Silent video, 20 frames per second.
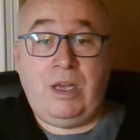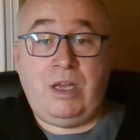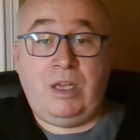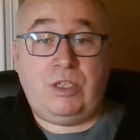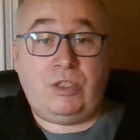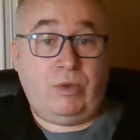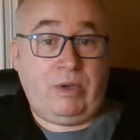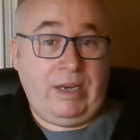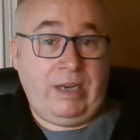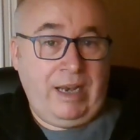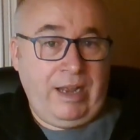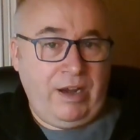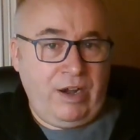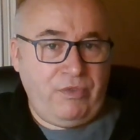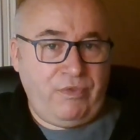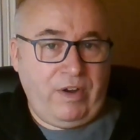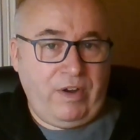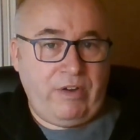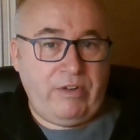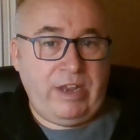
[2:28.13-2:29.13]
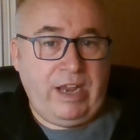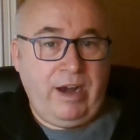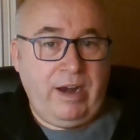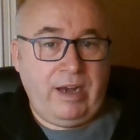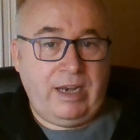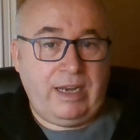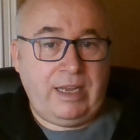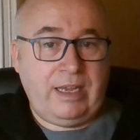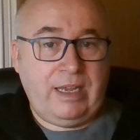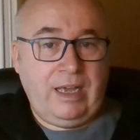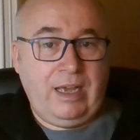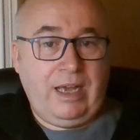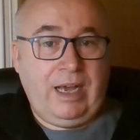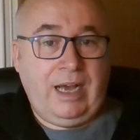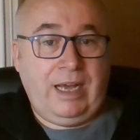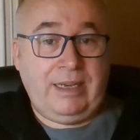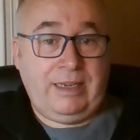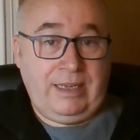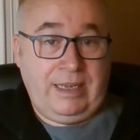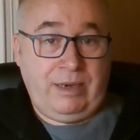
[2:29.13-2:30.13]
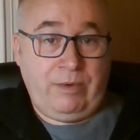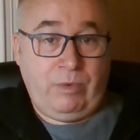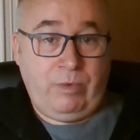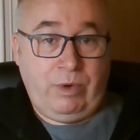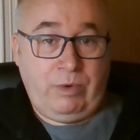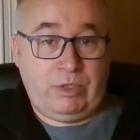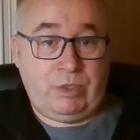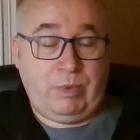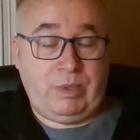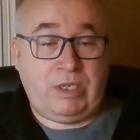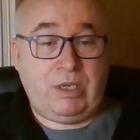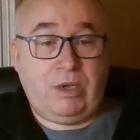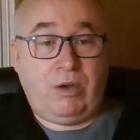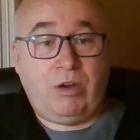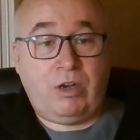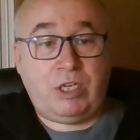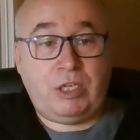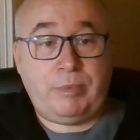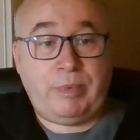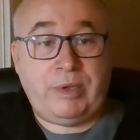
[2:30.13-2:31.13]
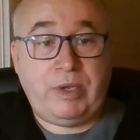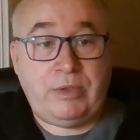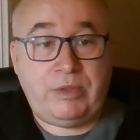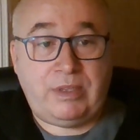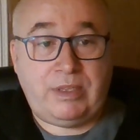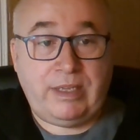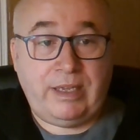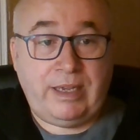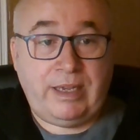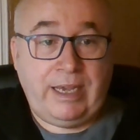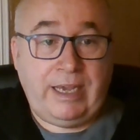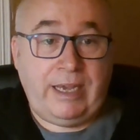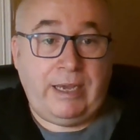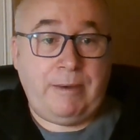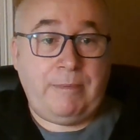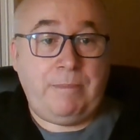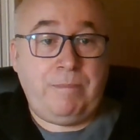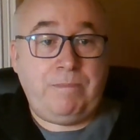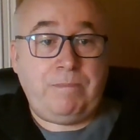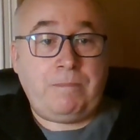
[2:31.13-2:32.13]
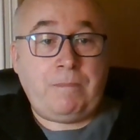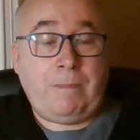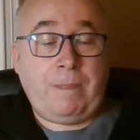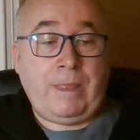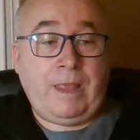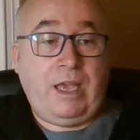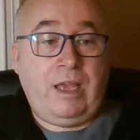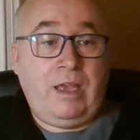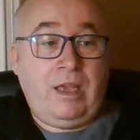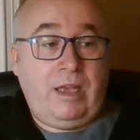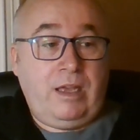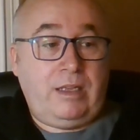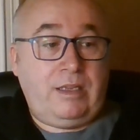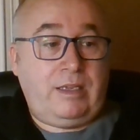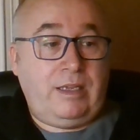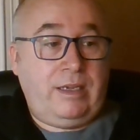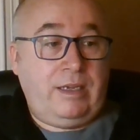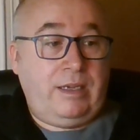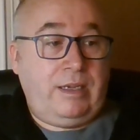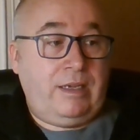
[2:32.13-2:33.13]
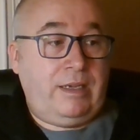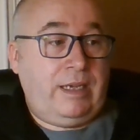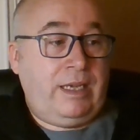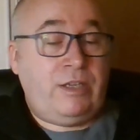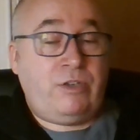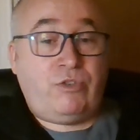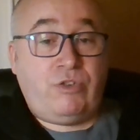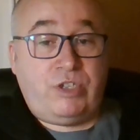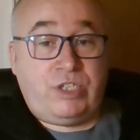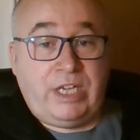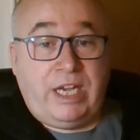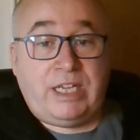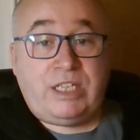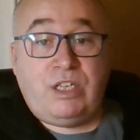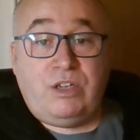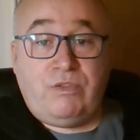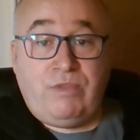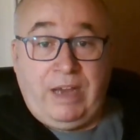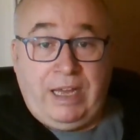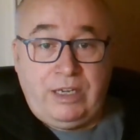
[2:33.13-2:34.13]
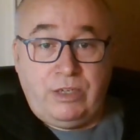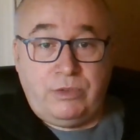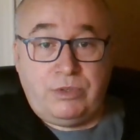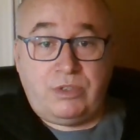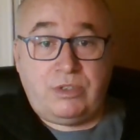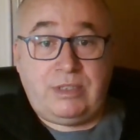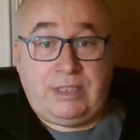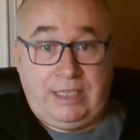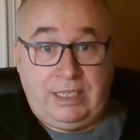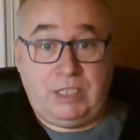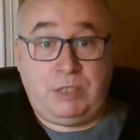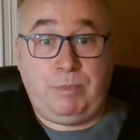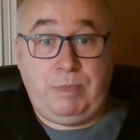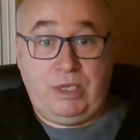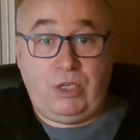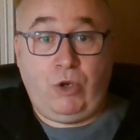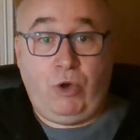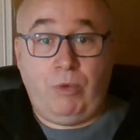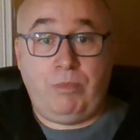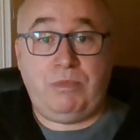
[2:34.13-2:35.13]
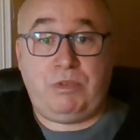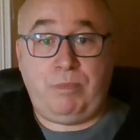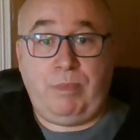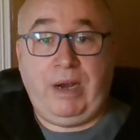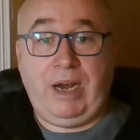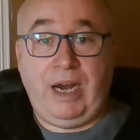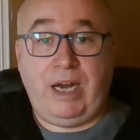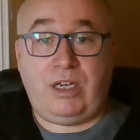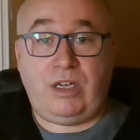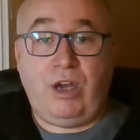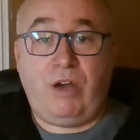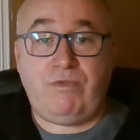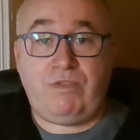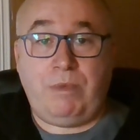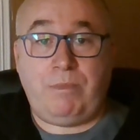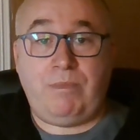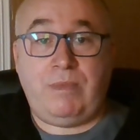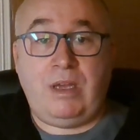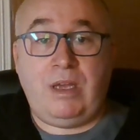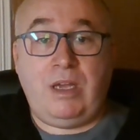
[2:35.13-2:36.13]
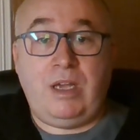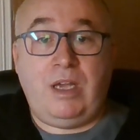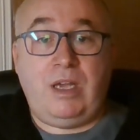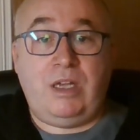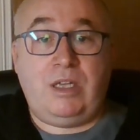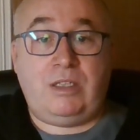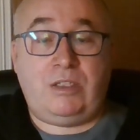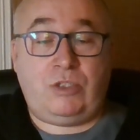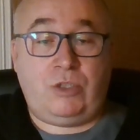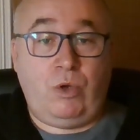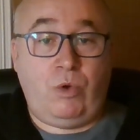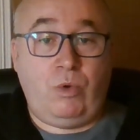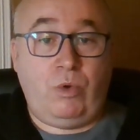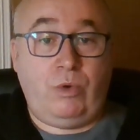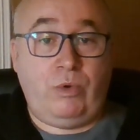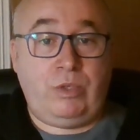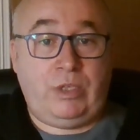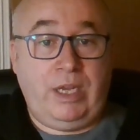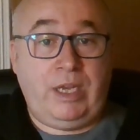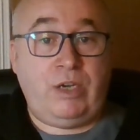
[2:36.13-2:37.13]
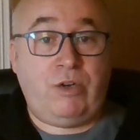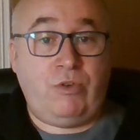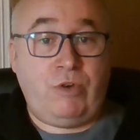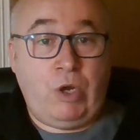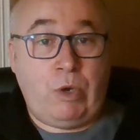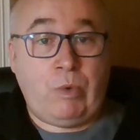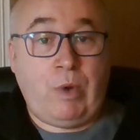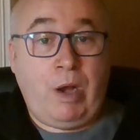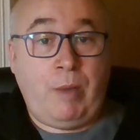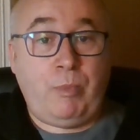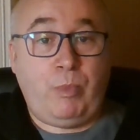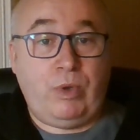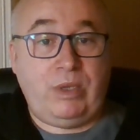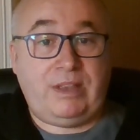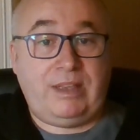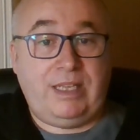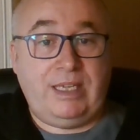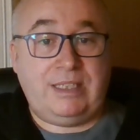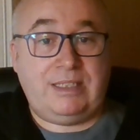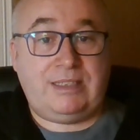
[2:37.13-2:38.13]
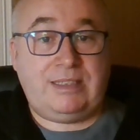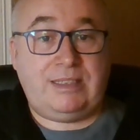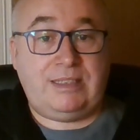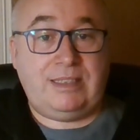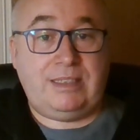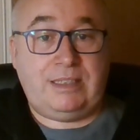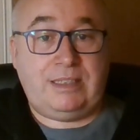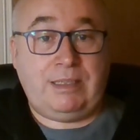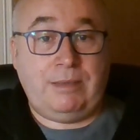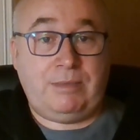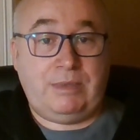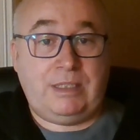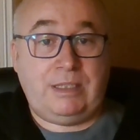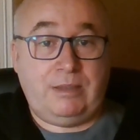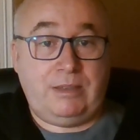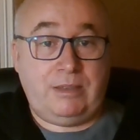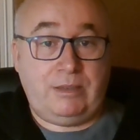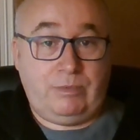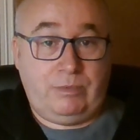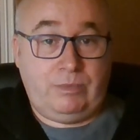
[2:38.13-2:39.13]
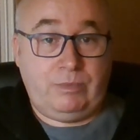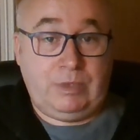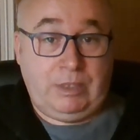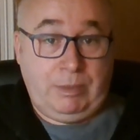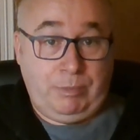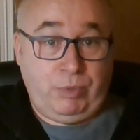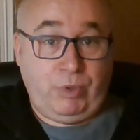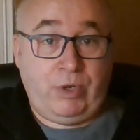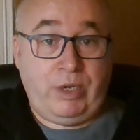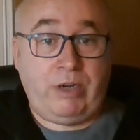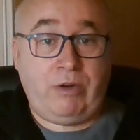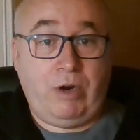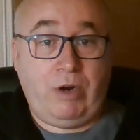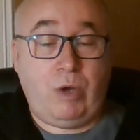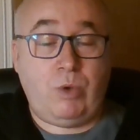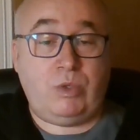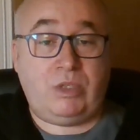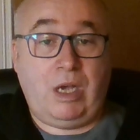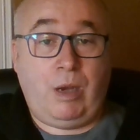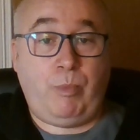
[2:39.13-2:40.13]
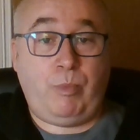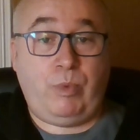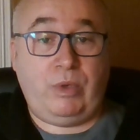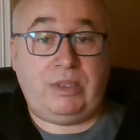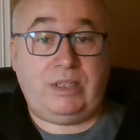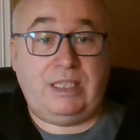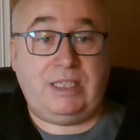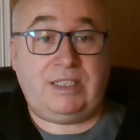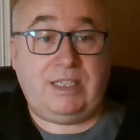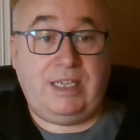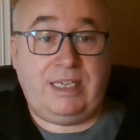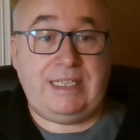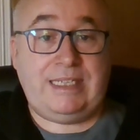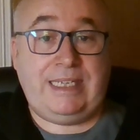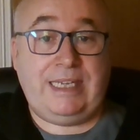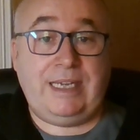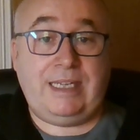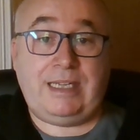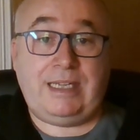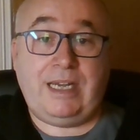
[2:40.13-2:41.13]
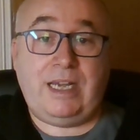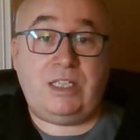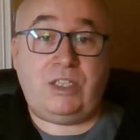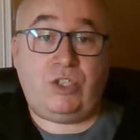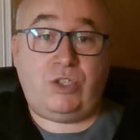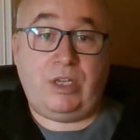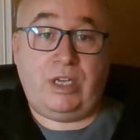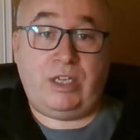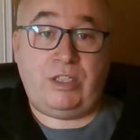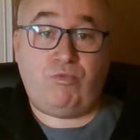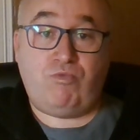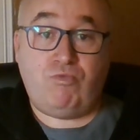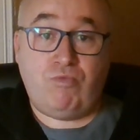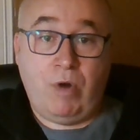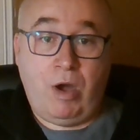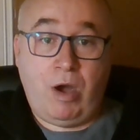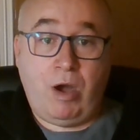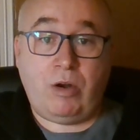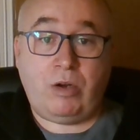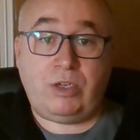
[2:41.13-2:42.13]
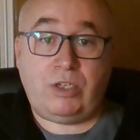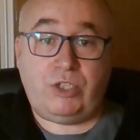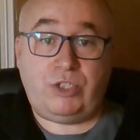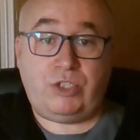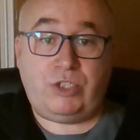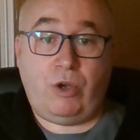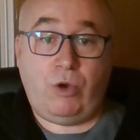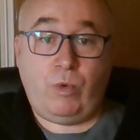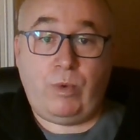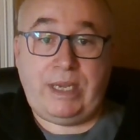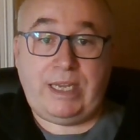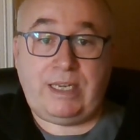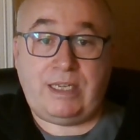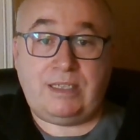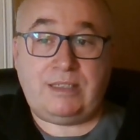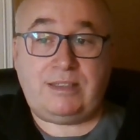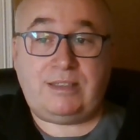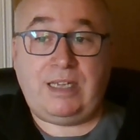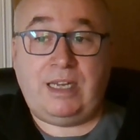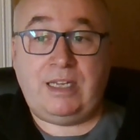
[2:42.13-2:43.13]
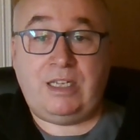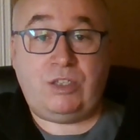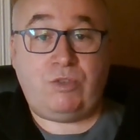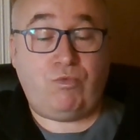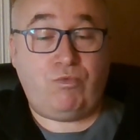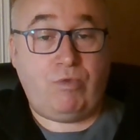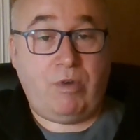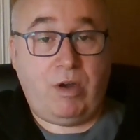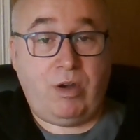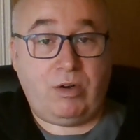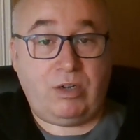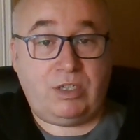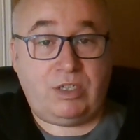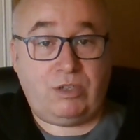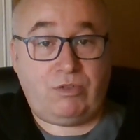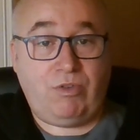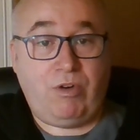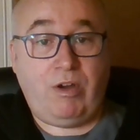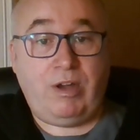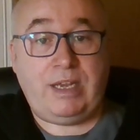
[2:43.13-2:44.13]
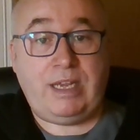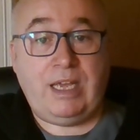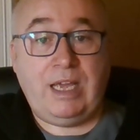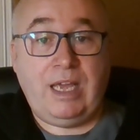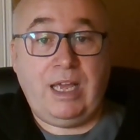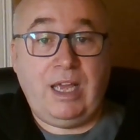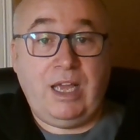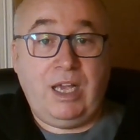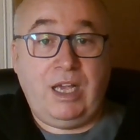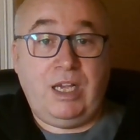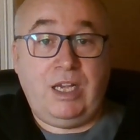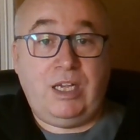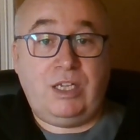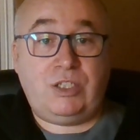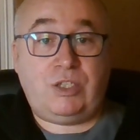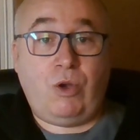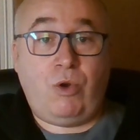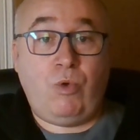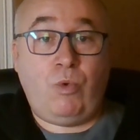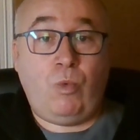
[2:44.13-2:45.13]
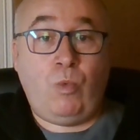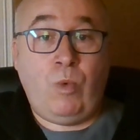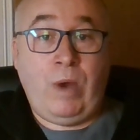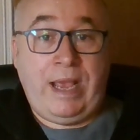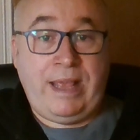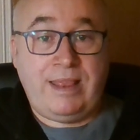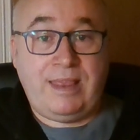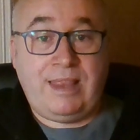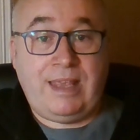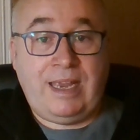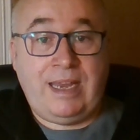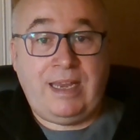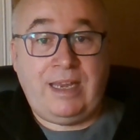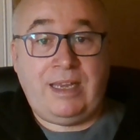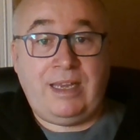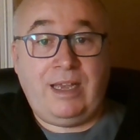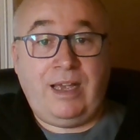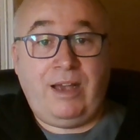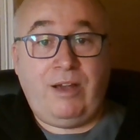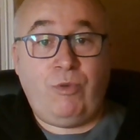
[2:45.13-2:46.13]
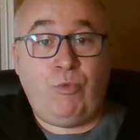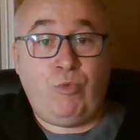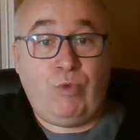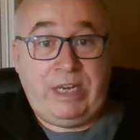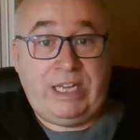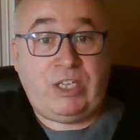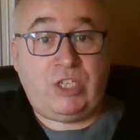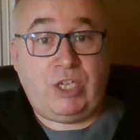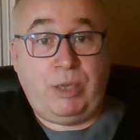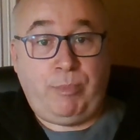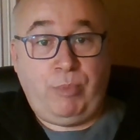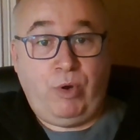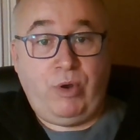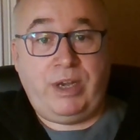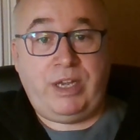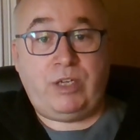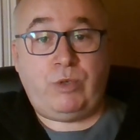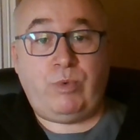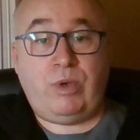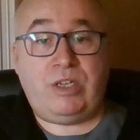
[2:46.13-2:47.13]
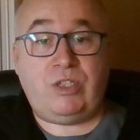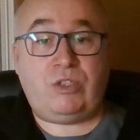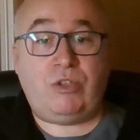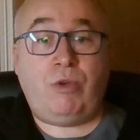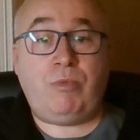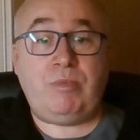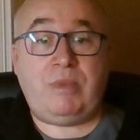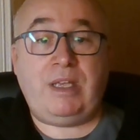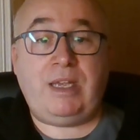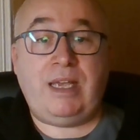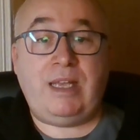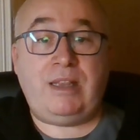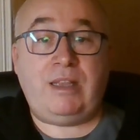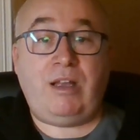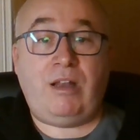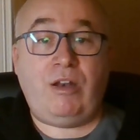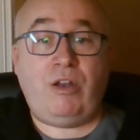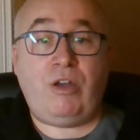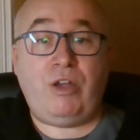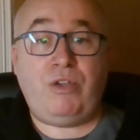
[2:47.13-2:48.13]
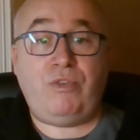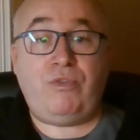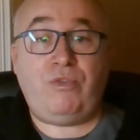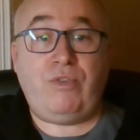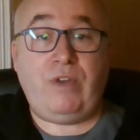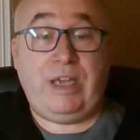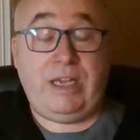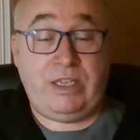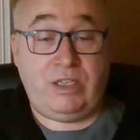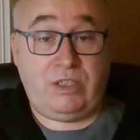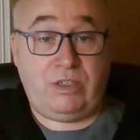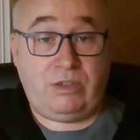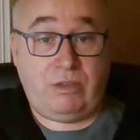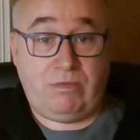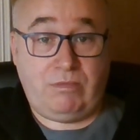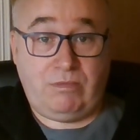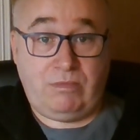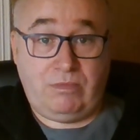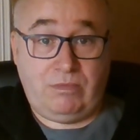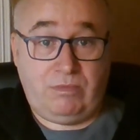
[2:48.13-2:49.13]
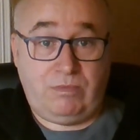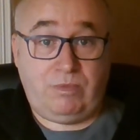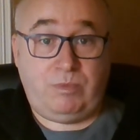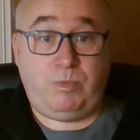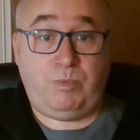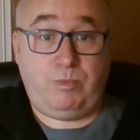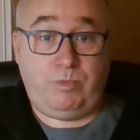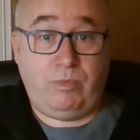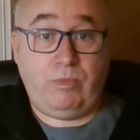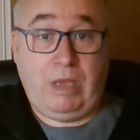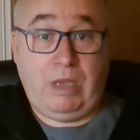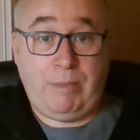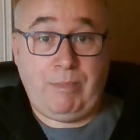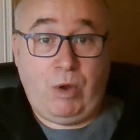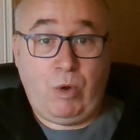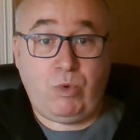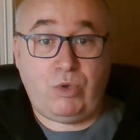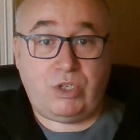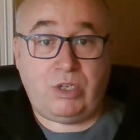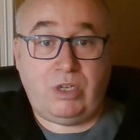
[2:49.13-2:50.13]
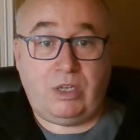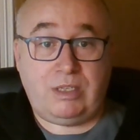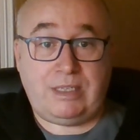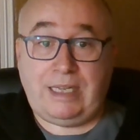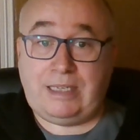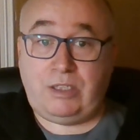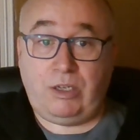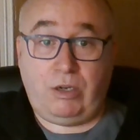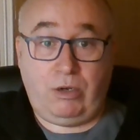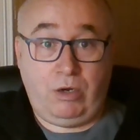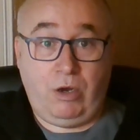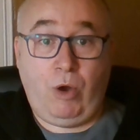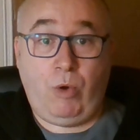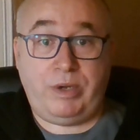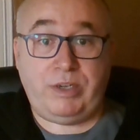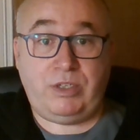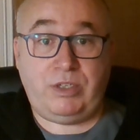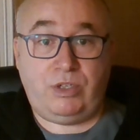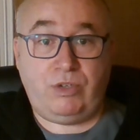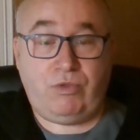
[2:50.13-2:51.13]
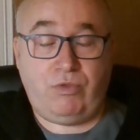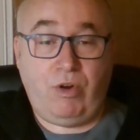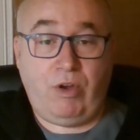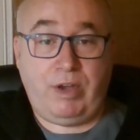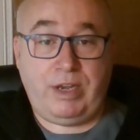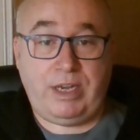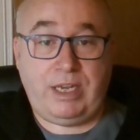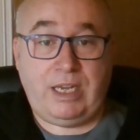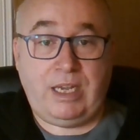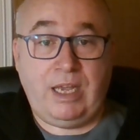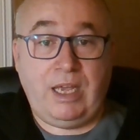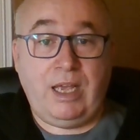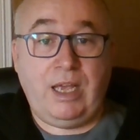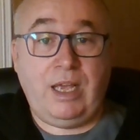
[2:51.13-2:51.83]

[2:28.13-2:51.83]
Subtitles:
So they learn it very early. And then, as we talked about the interjected values, this becomes part of them. So they grow up with this. The boy grows up with this idea that it's wrong to show weakness and it's wrong to cry. So when they reach a point where something in their life is emotional, that they're going to cry,